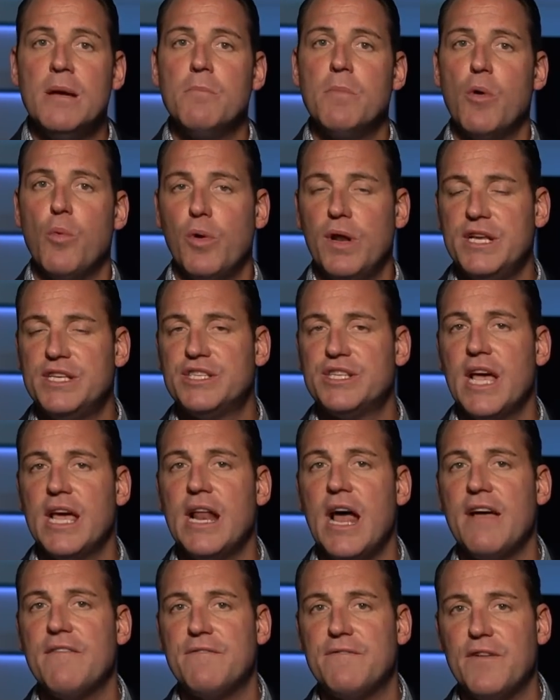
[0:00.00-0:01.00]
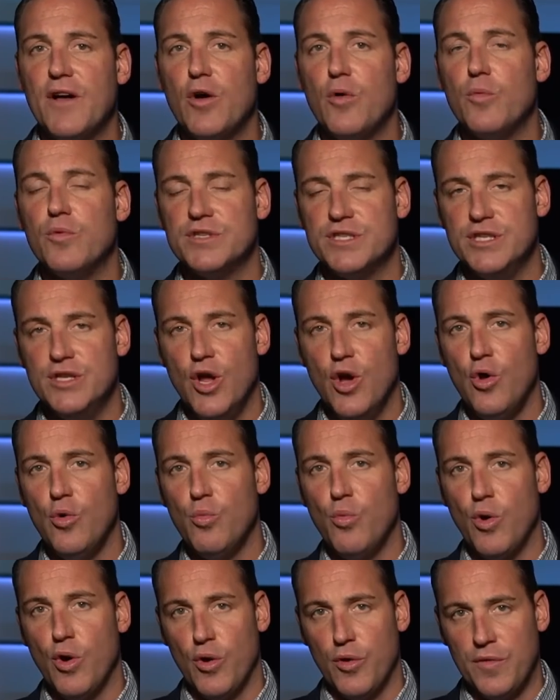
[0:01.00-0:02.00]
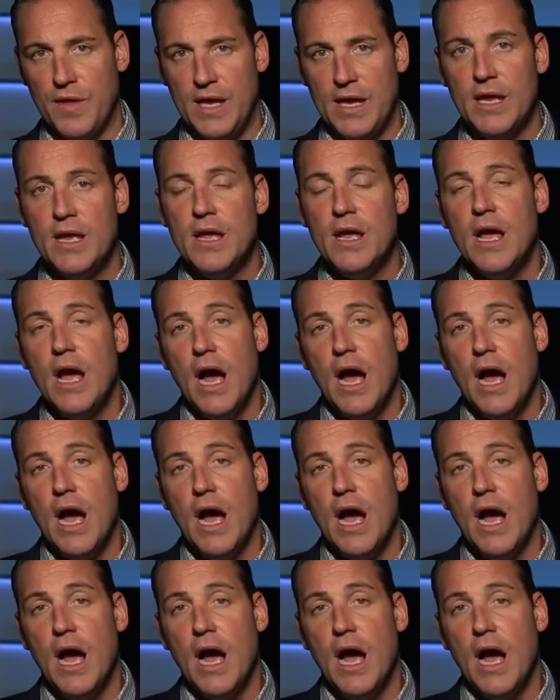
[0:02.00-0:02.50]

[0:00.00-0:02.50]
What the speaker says: but what he said I felt was noteworthy,